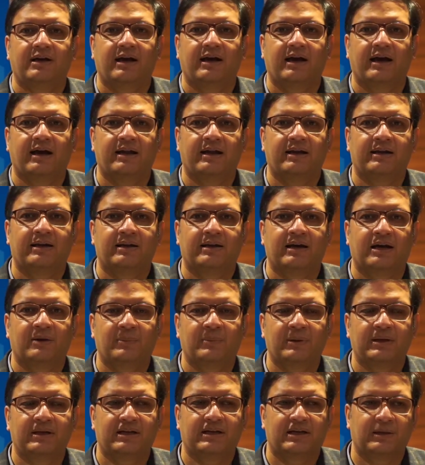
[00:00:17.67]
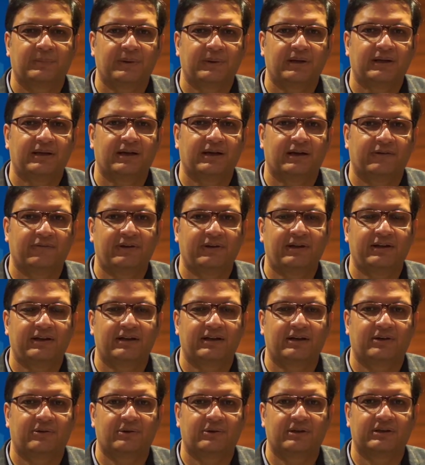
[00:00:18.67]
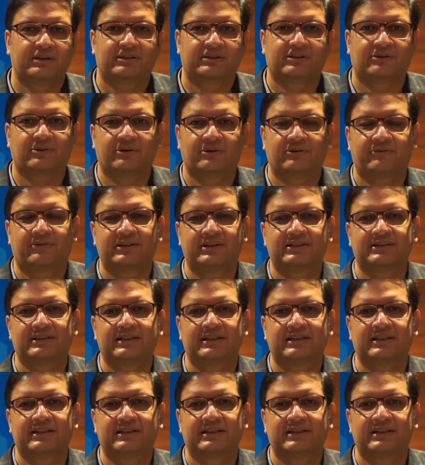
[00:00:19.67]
And I have been coming every year to this conference,